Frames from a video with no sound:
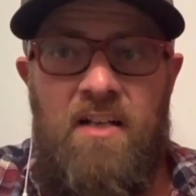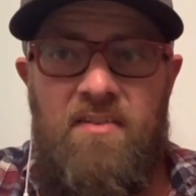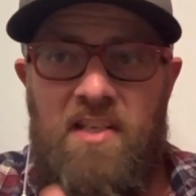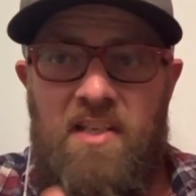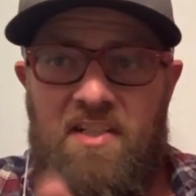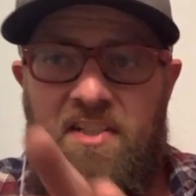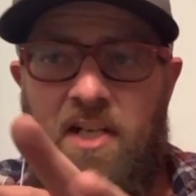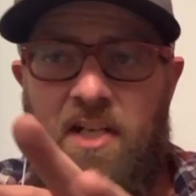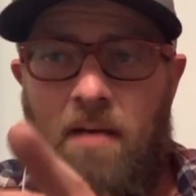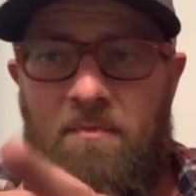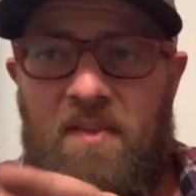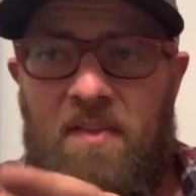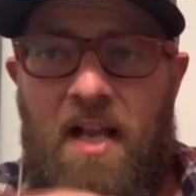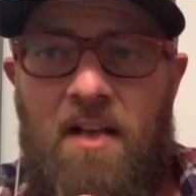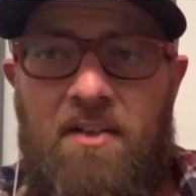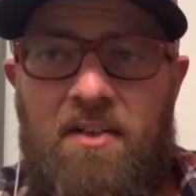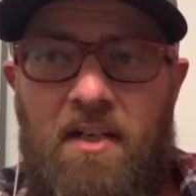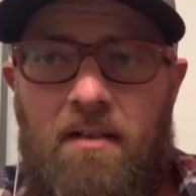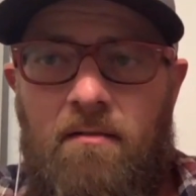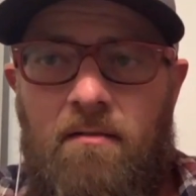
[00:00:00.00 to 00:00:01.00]
This comes
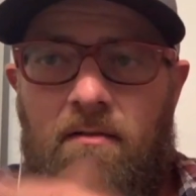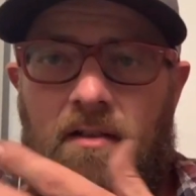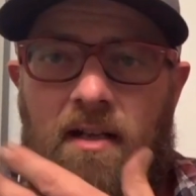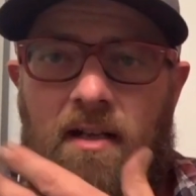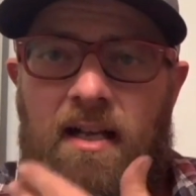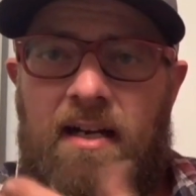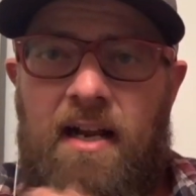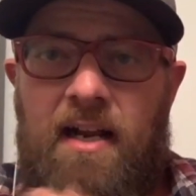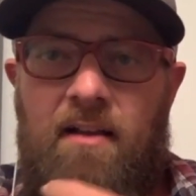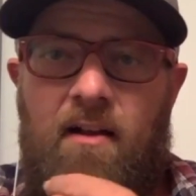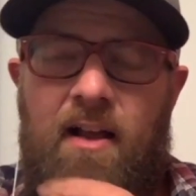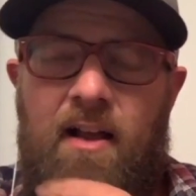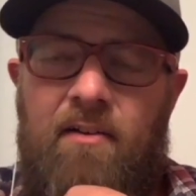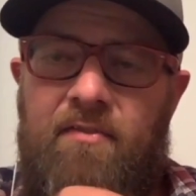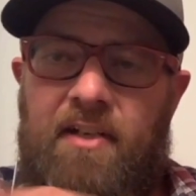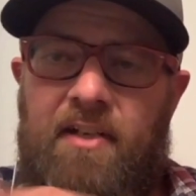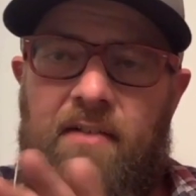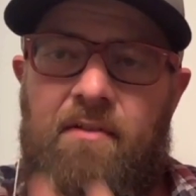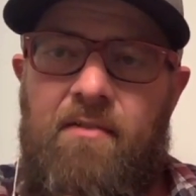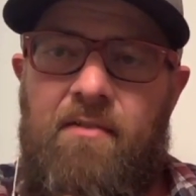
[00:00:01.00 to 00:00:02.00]
down to, and I don't
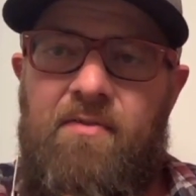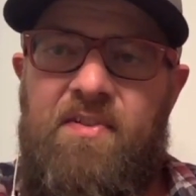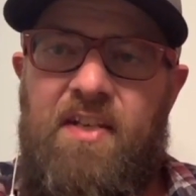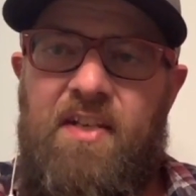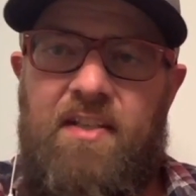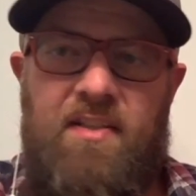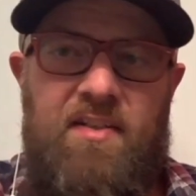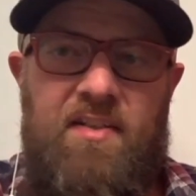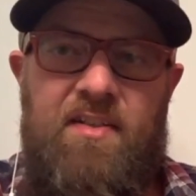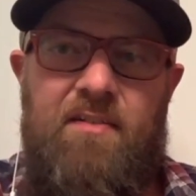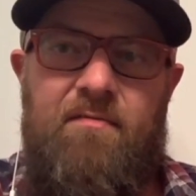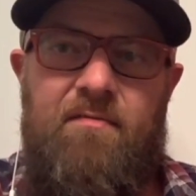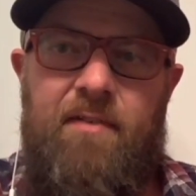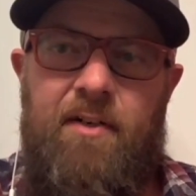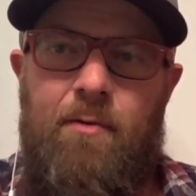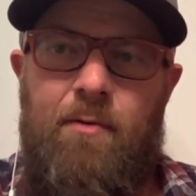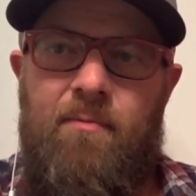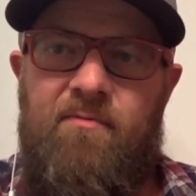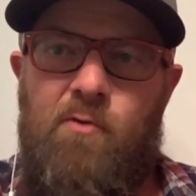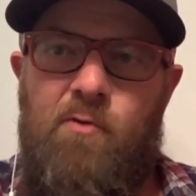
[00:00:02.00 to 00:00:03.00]
think I've ever said this in a
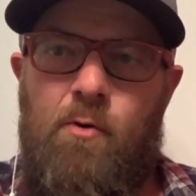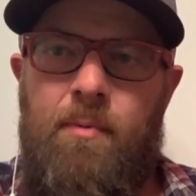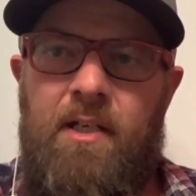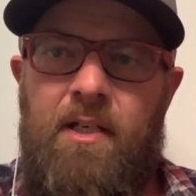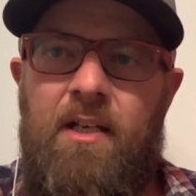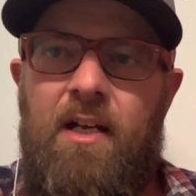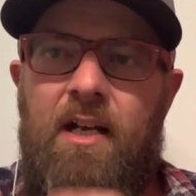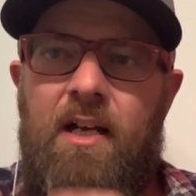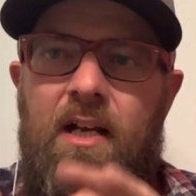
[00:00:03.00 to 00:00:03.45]
video before, but